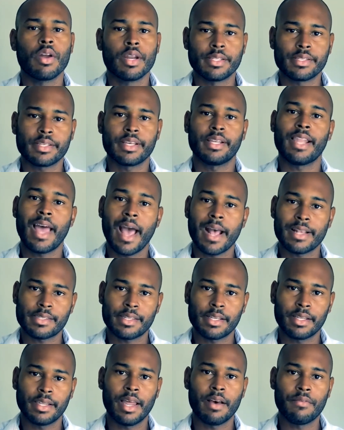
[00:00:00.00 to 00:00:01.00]
on a
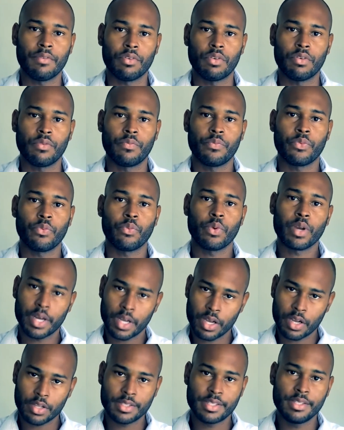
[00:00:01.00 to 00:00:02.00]
scholastic level. We're
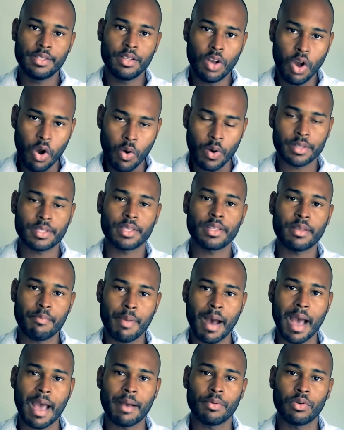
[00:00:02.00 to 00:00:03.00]
going to go into the
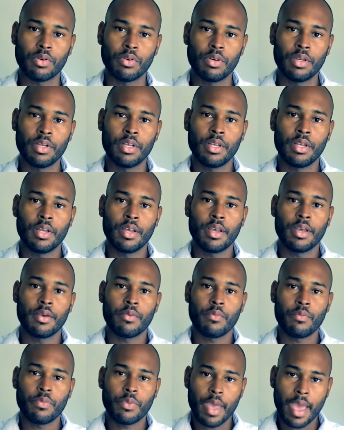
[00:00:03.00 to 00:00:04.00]
Bible
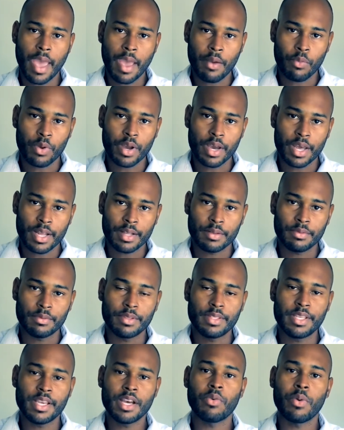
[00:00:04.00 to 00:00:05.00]
and we're going to
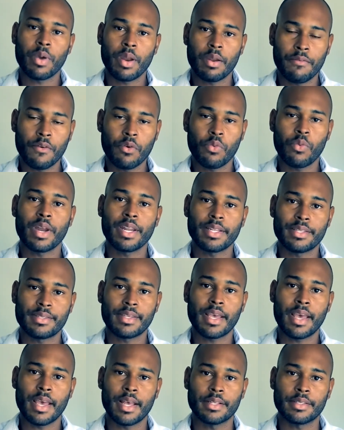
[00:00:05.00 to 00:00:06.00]
deal with it for what it
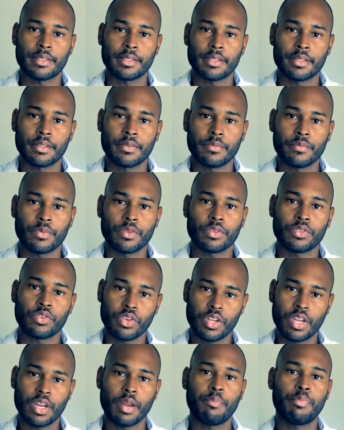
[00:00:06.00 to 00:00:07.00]
says.
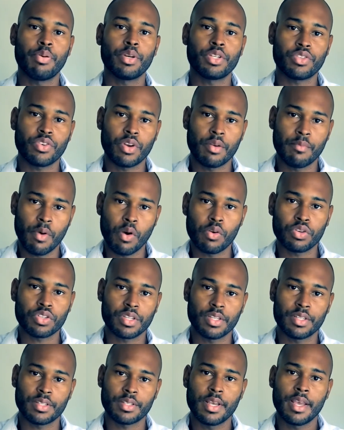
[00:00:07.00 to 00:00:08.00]
So you need to put your
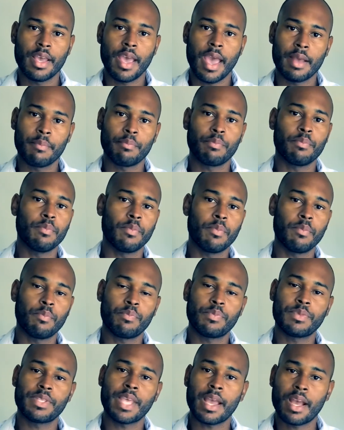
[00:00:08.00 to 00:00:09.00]
emotions and
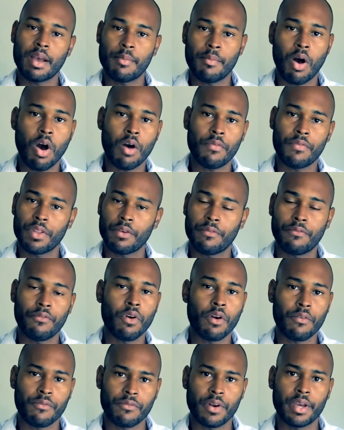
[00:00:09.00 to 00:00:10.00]
take them off of the
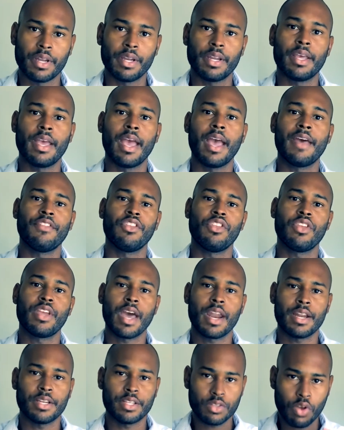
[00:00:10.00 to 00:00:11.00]
forefront, and then you
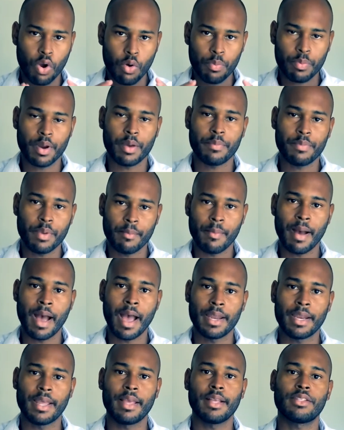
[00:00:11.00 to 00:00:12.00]
got to just open up your
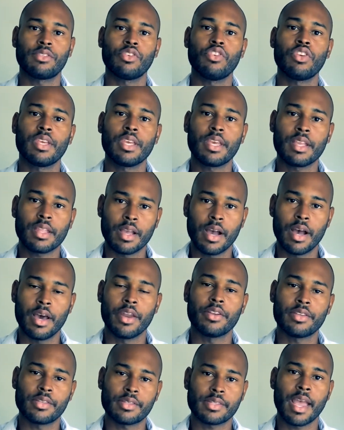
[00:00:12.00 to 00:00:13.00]
mind so you can get the
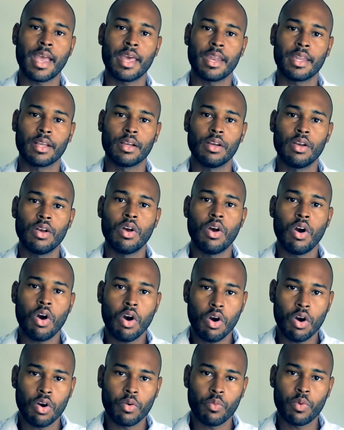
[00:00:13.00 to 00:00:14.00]
understanding
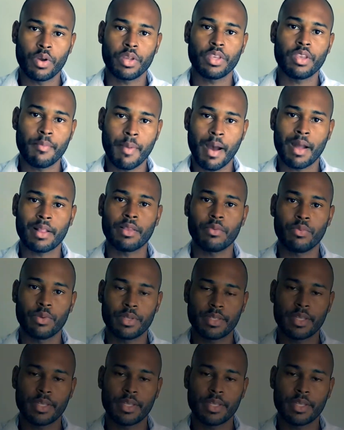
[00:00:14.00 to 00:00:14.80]
on what you're about to